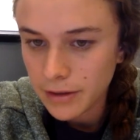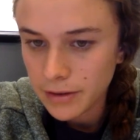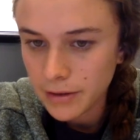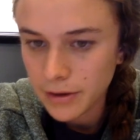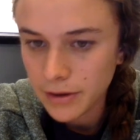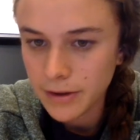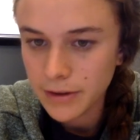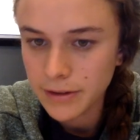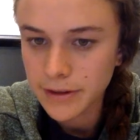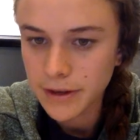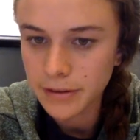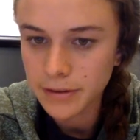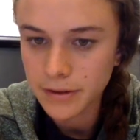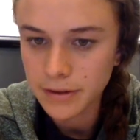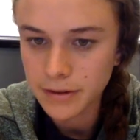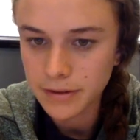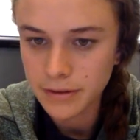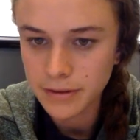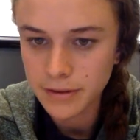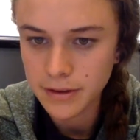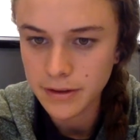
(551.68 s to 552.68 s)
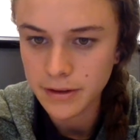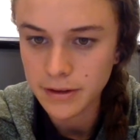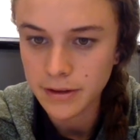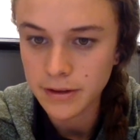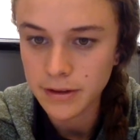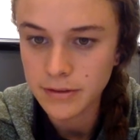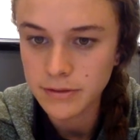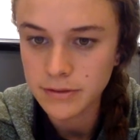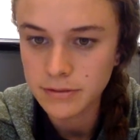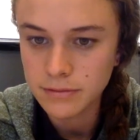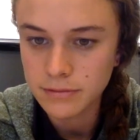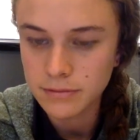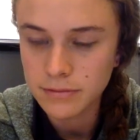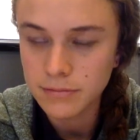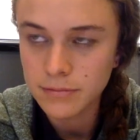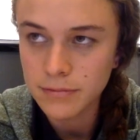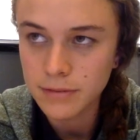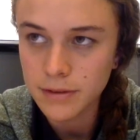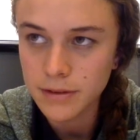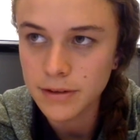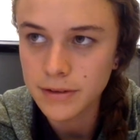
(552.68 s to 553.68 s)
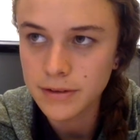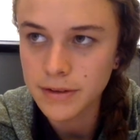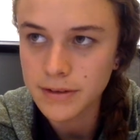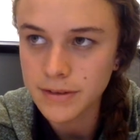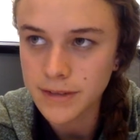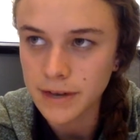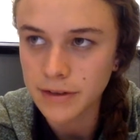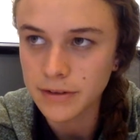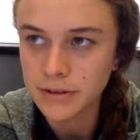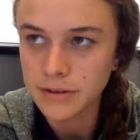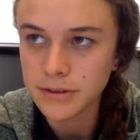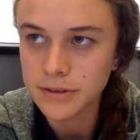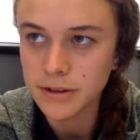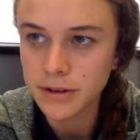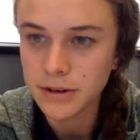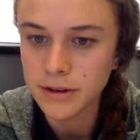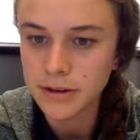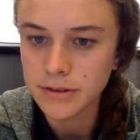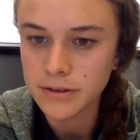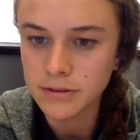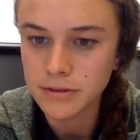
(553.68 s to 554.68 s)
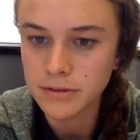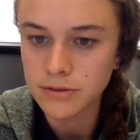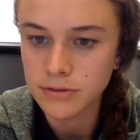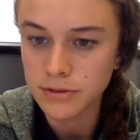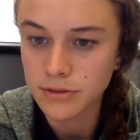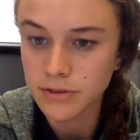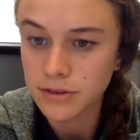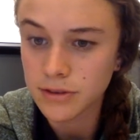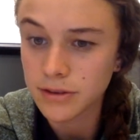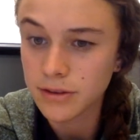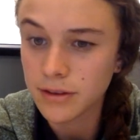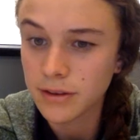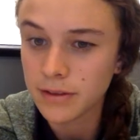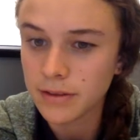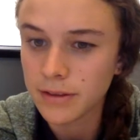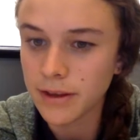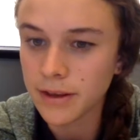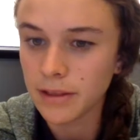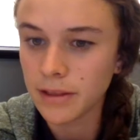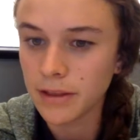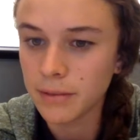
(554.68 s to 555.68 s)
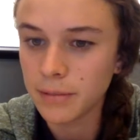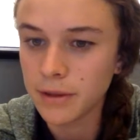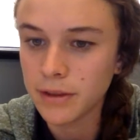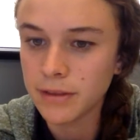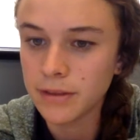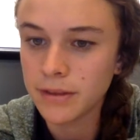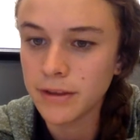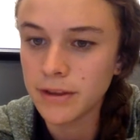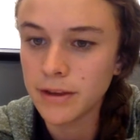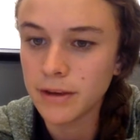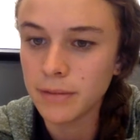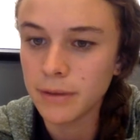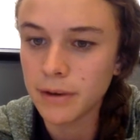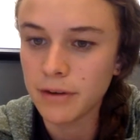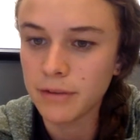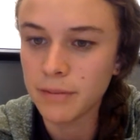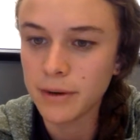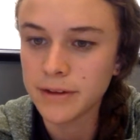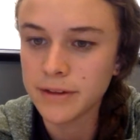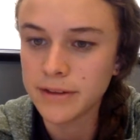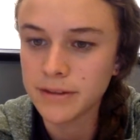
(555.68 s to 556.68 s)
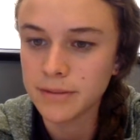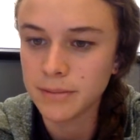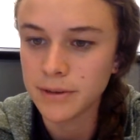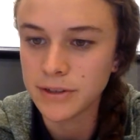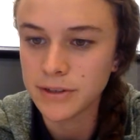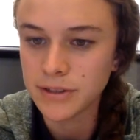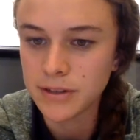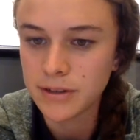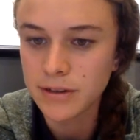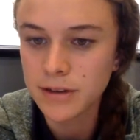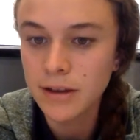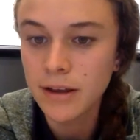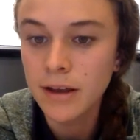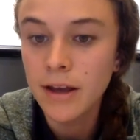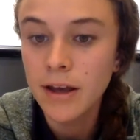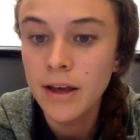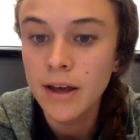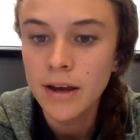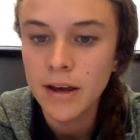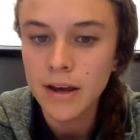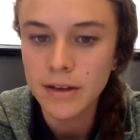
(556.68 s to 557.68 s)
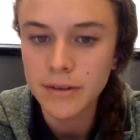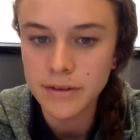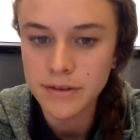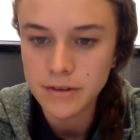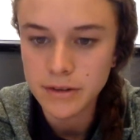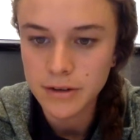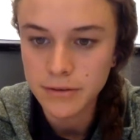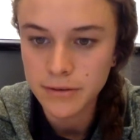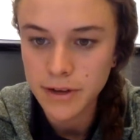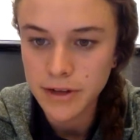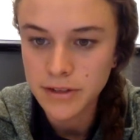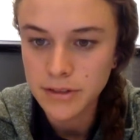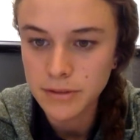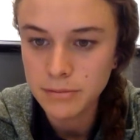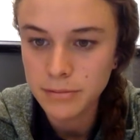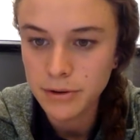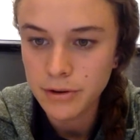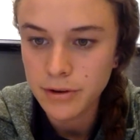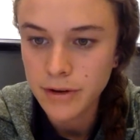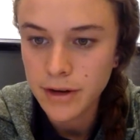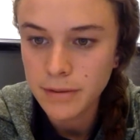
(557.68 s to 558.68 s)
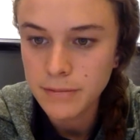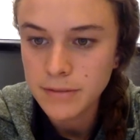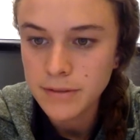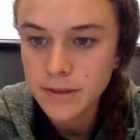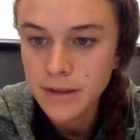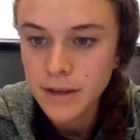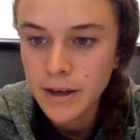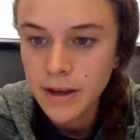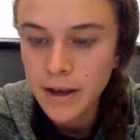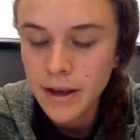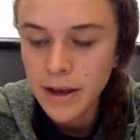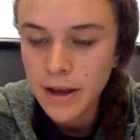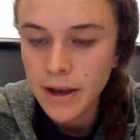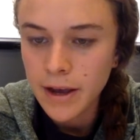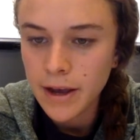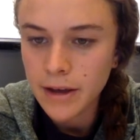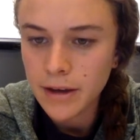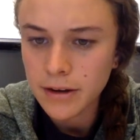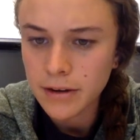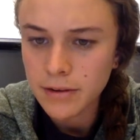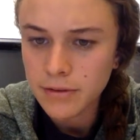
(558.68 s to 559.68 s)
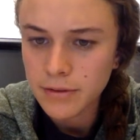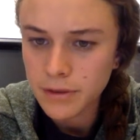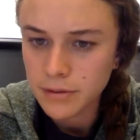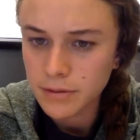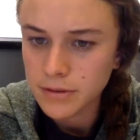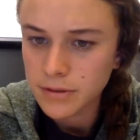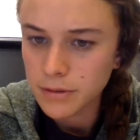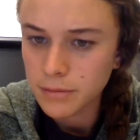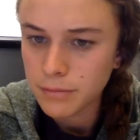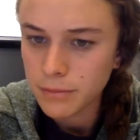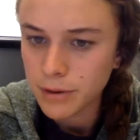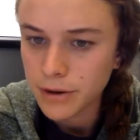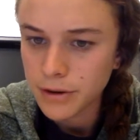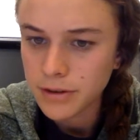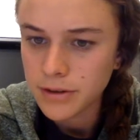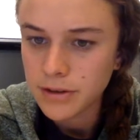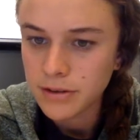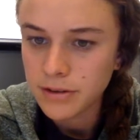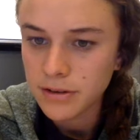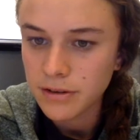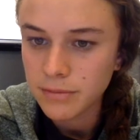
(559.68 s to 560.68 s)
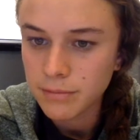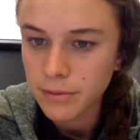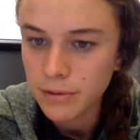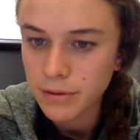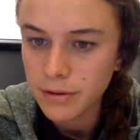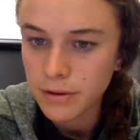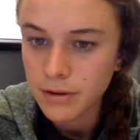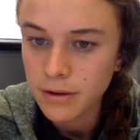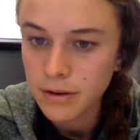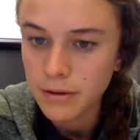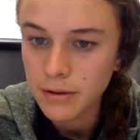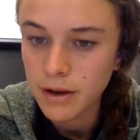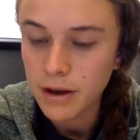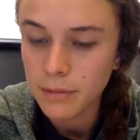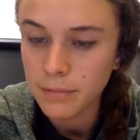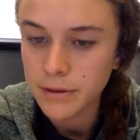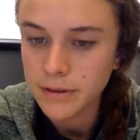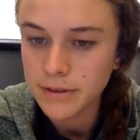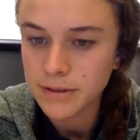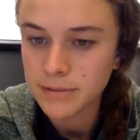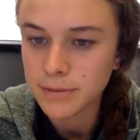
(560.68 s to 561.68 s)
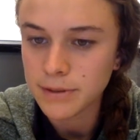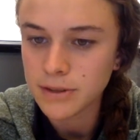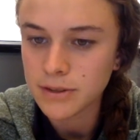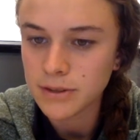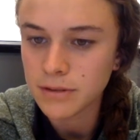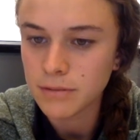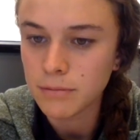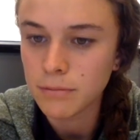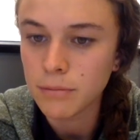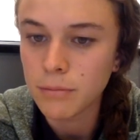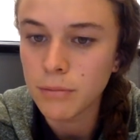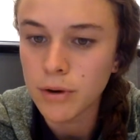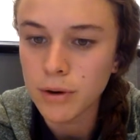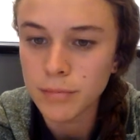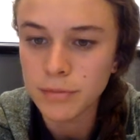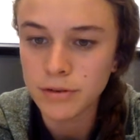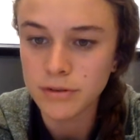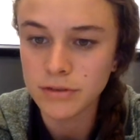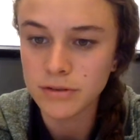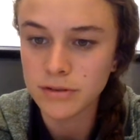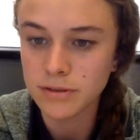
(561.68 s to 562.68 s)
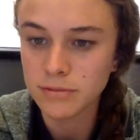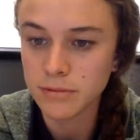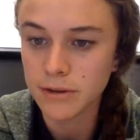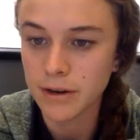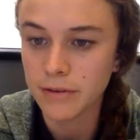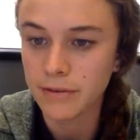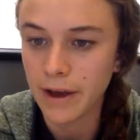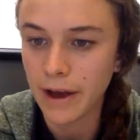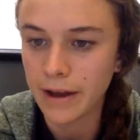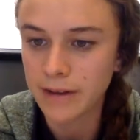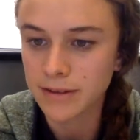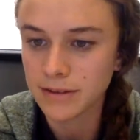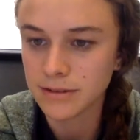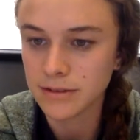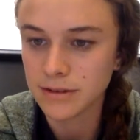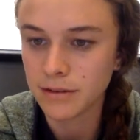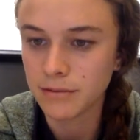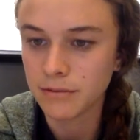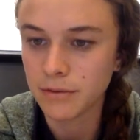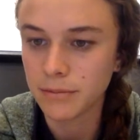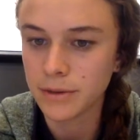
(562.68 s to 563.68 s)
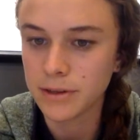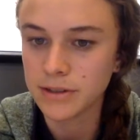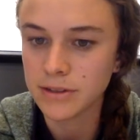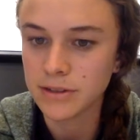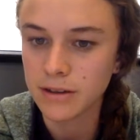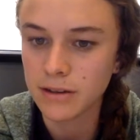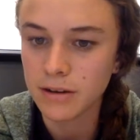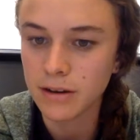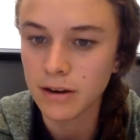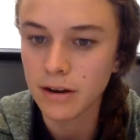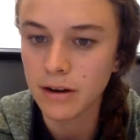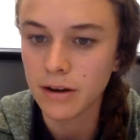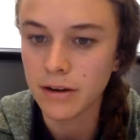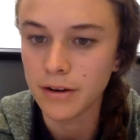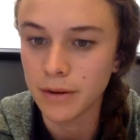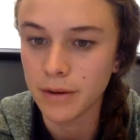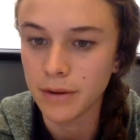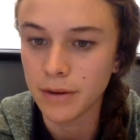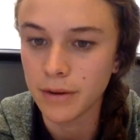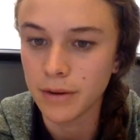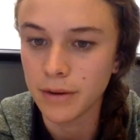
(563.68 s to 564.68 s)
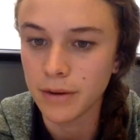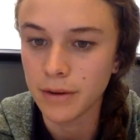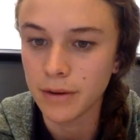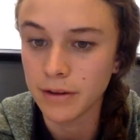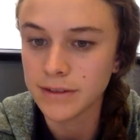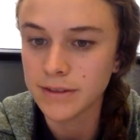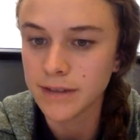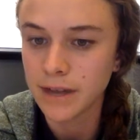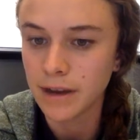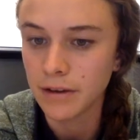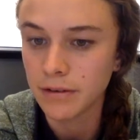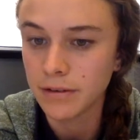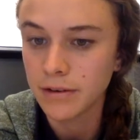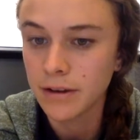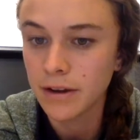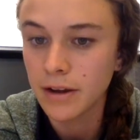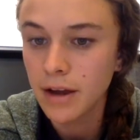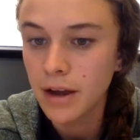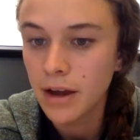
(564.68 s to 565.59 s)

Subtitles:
currently, I think the standards are so stringent that they limit the amount of participation in these certification programs. And if there was a broader degree of participation, more producers would have access to information on environmentally sound